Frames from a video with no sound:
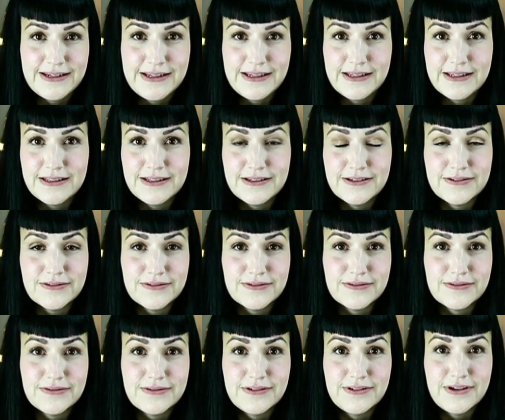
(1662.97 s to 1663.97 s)
in
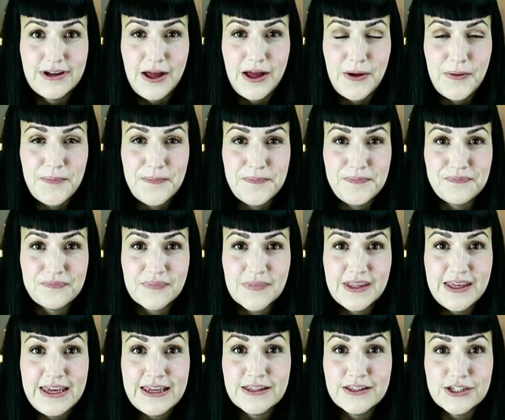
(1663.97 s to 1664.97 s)

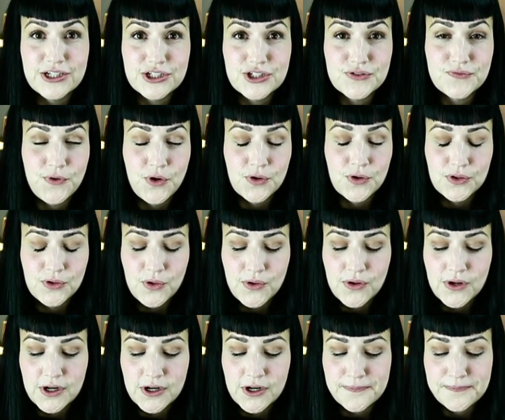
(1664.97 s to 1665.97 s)
English
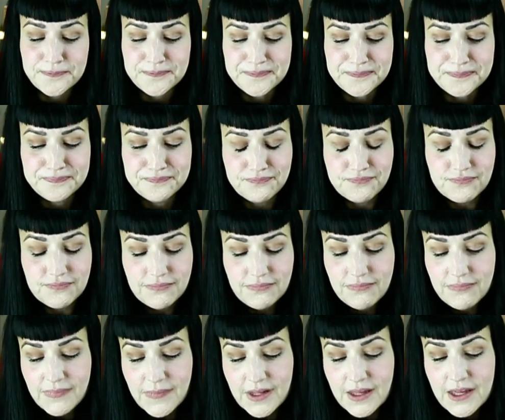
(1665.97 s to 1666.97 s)
folklore.
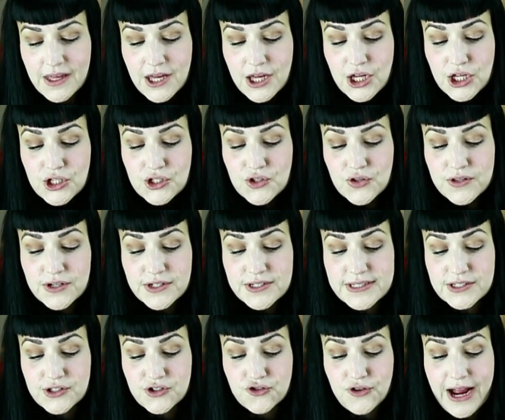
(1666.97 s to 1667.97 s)
So there's
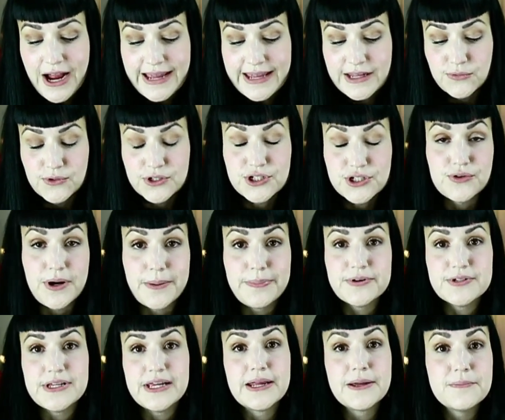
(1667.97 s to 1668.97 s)
this dragon, which is
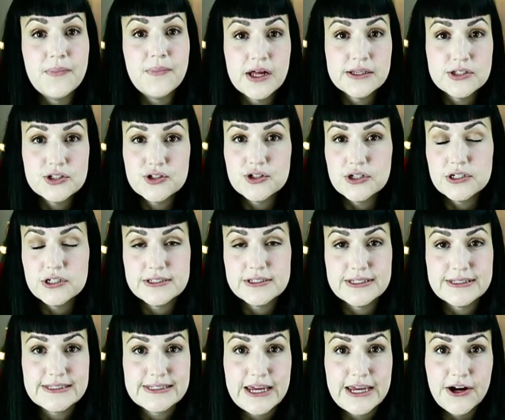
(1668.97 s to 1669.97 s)
representing monsters
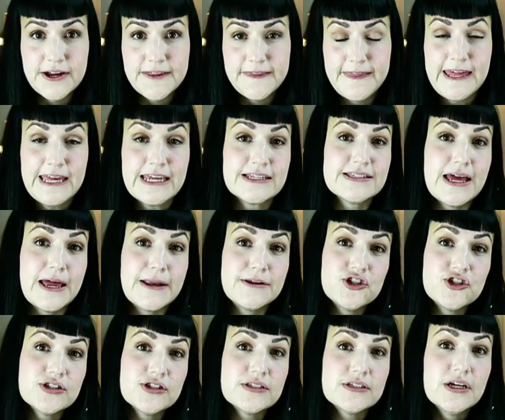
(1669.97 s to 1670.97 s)
and scary things, and
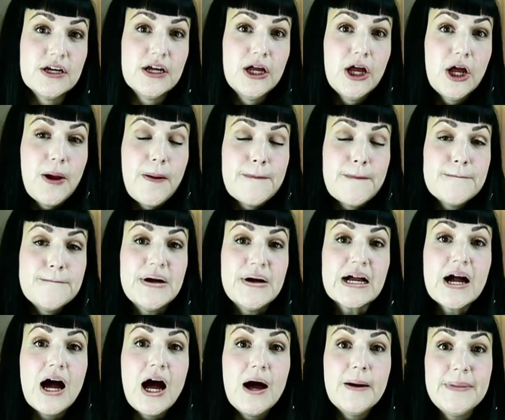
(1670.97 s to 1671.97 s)
just
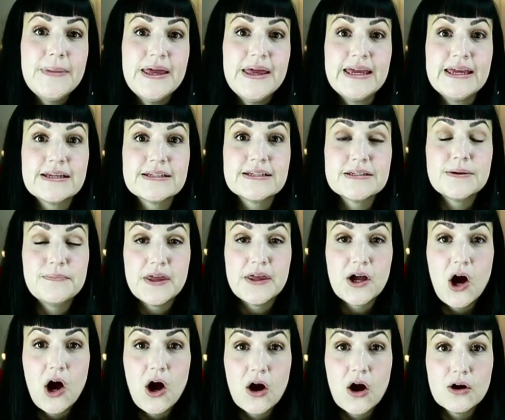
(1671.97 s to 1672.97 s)
becoming something
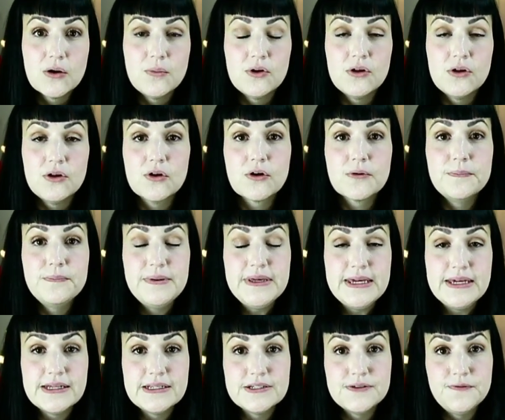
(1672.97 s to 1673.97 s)
horrible or
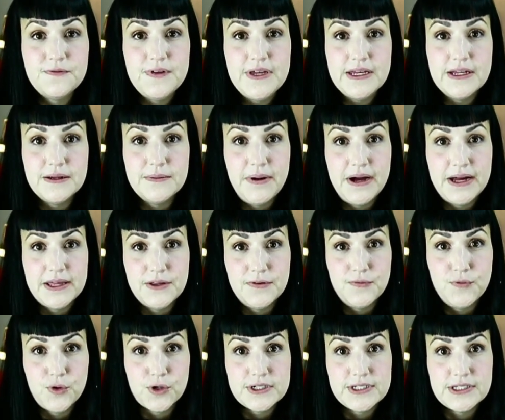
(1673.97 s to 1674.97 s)
being defeated by the
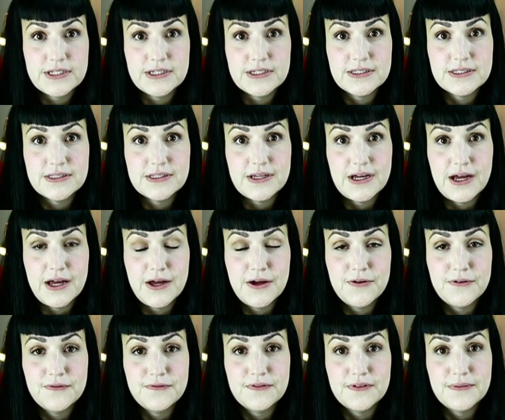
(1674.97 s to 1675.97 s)
forces
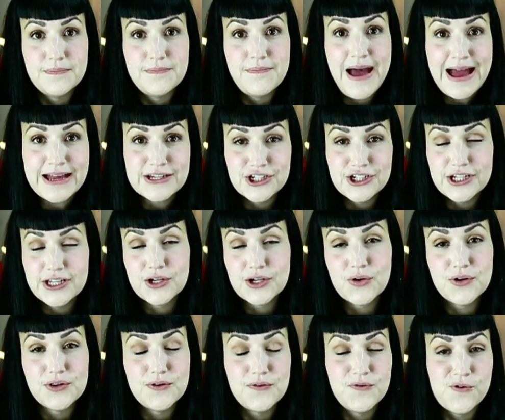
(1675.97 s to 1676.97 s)
of magic
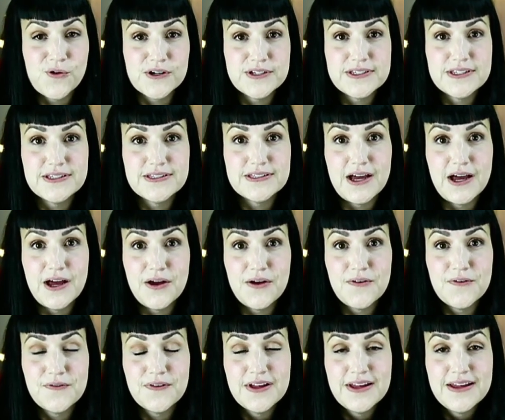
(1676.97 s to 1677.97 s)
or the forces of